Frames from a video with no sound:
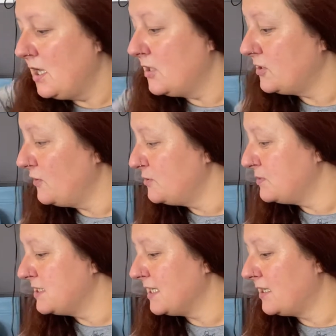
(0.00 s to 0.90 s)
So this
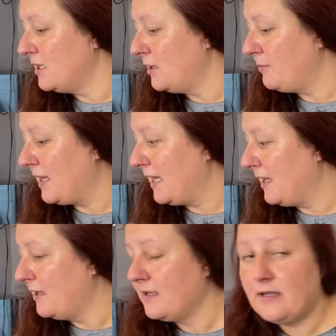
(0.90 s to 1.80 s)
particular bear,
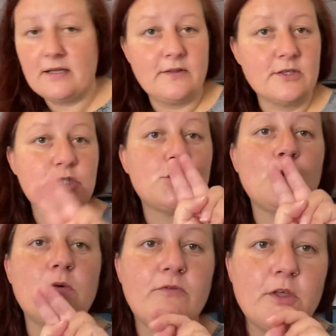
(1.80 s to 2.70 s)
there's two
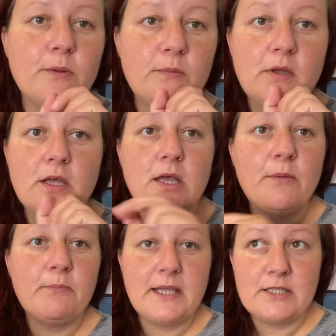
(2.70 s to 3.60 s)
of them
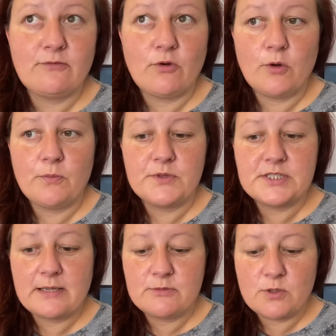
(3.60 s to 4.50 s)
made from the
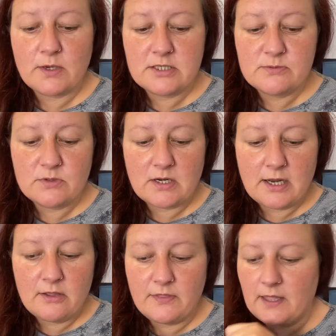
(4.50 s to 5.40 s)
same two items of
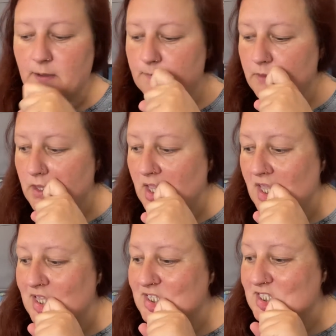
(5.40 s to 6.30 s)
clothing.
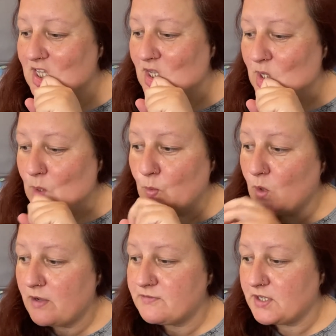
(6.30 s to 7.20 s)
So what
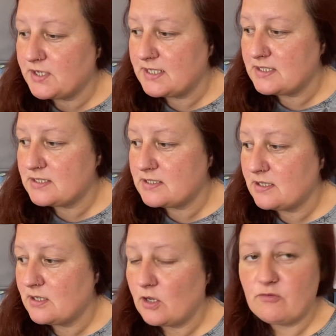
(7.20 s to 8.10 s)
I've done is
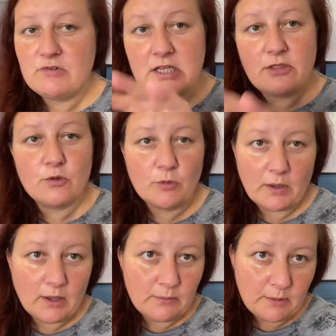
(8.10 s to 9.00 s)
I've really thought
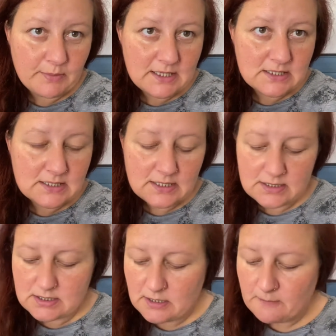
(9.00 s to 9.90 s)
about my
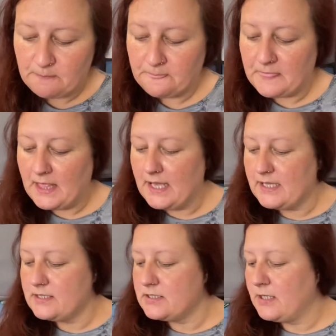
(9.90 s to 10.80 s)
pieces,
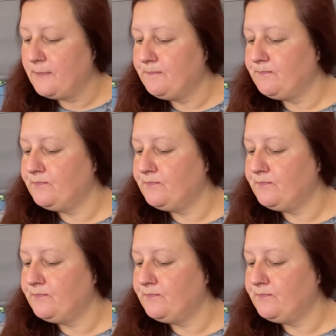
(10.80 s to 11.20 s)
and